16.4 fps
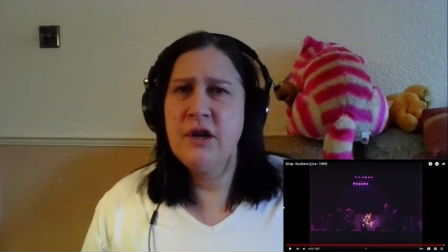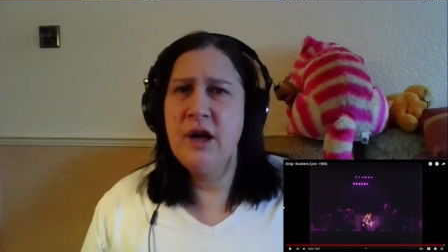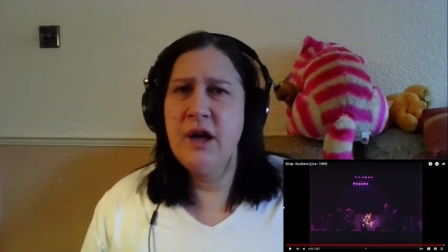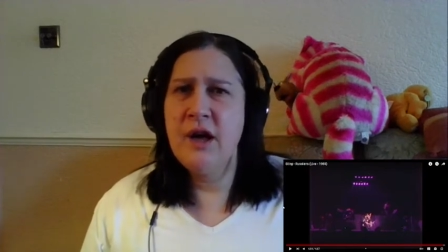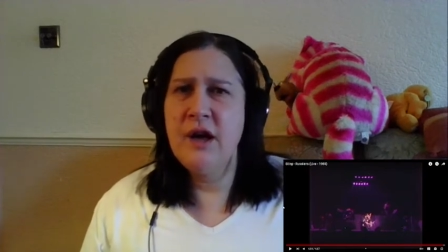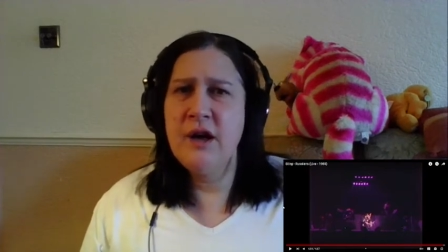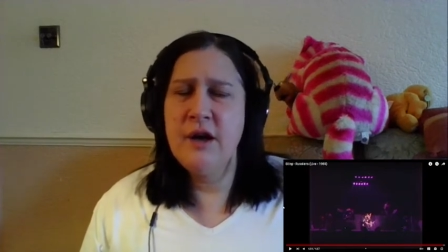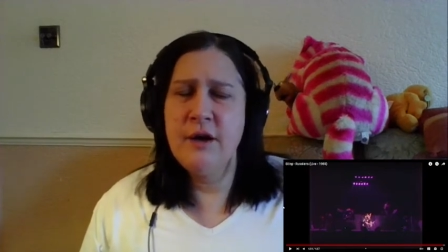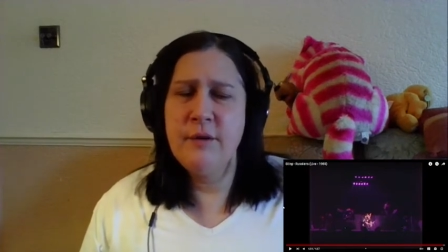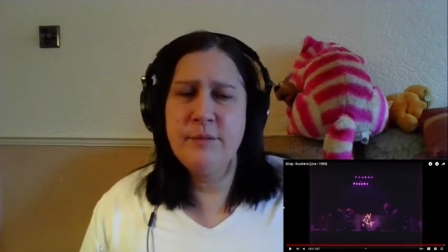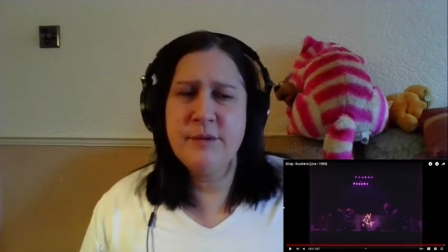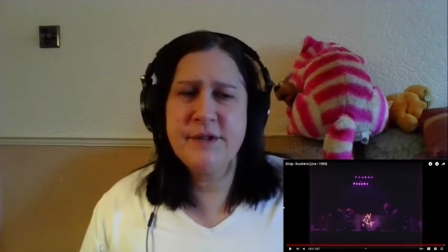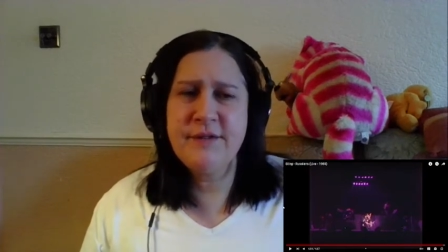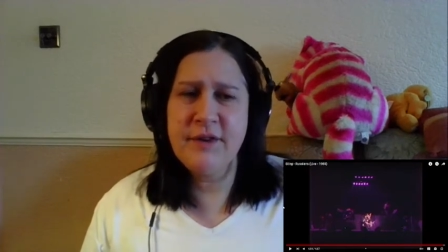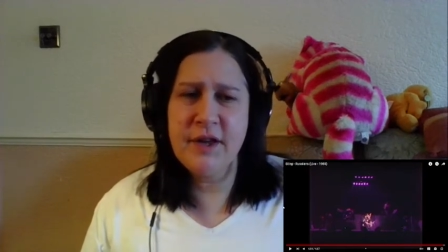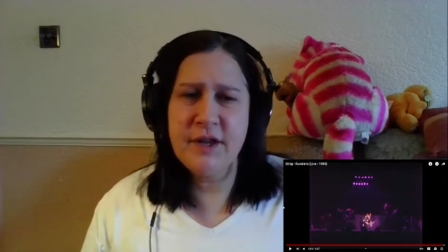um,
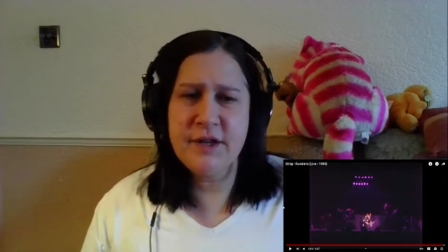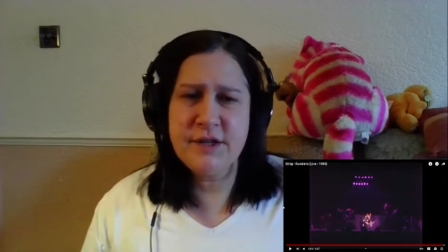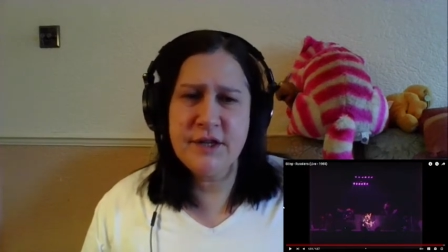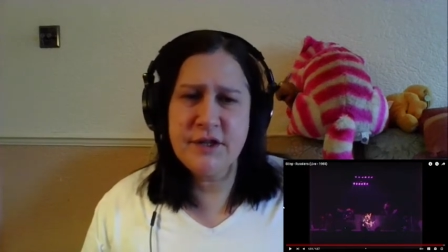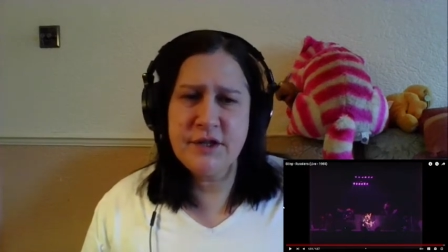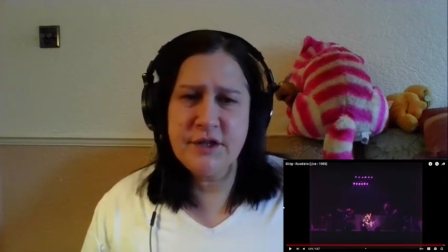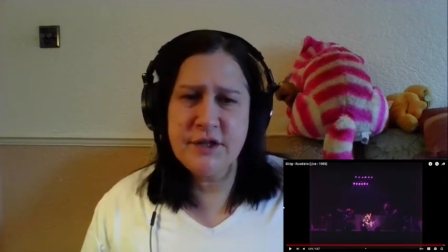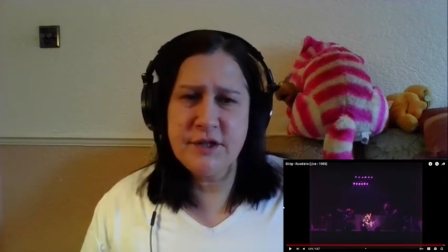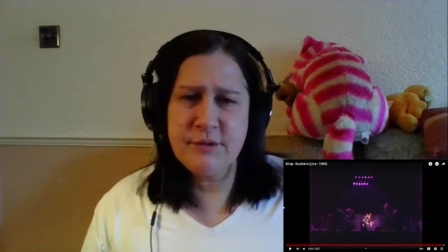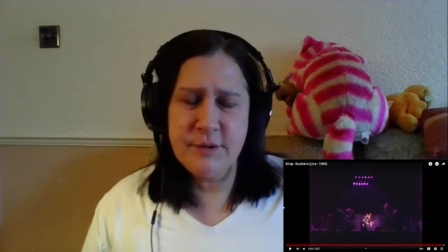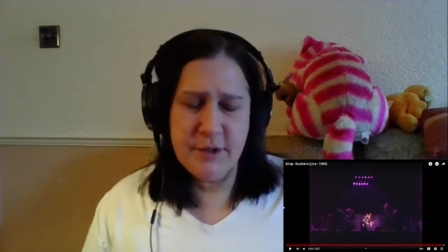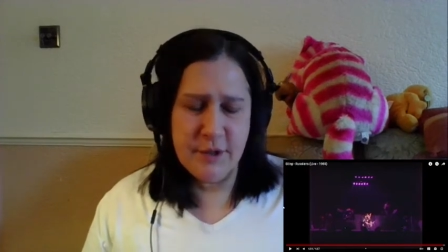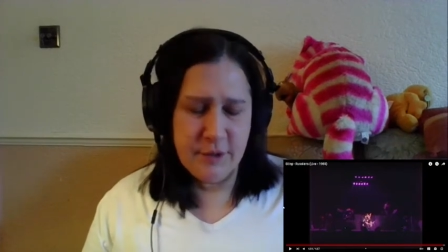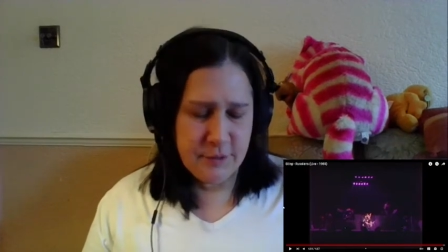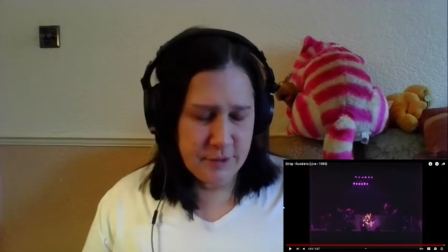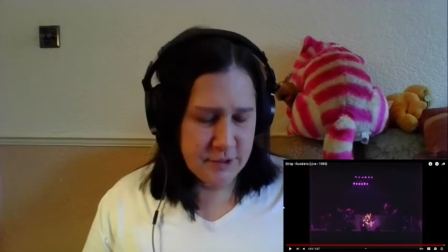civilization as we know it.